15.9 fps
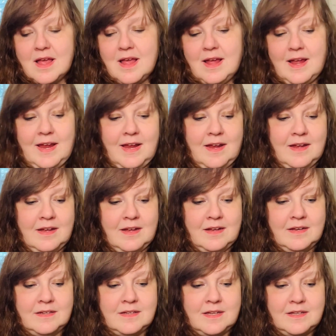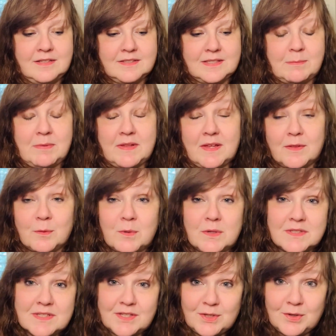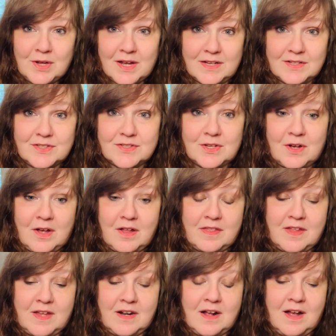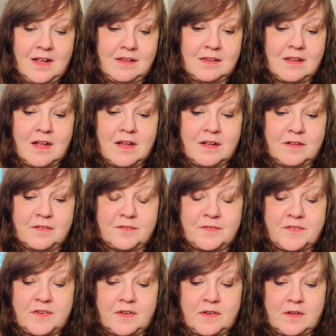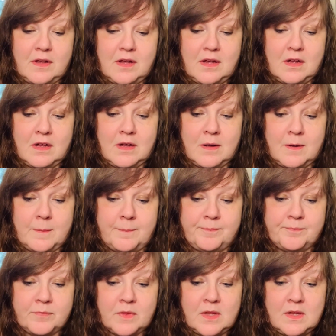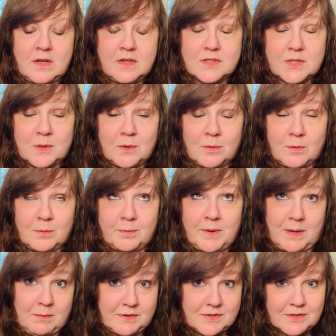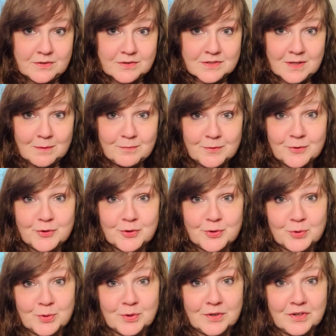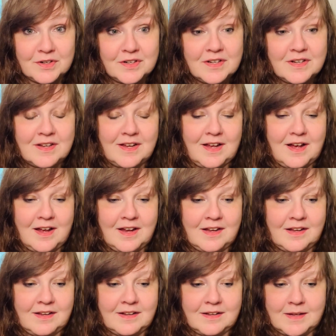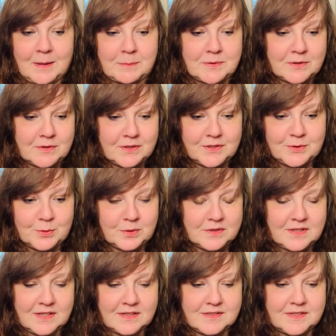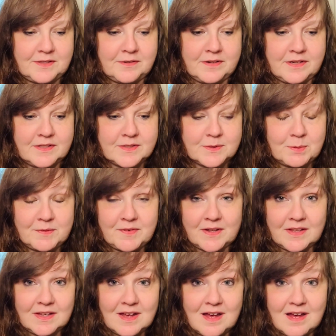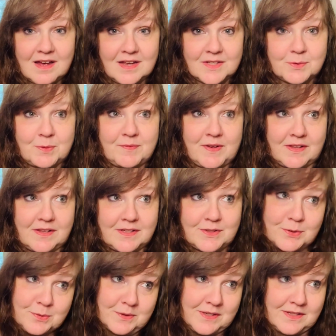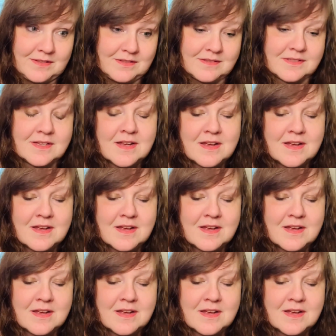and some of the other ones that you guys saw that I loved. So Babysitter's Club for sure. I absolutely adored that series. Sweet Valley High, Sweet Valley Twins.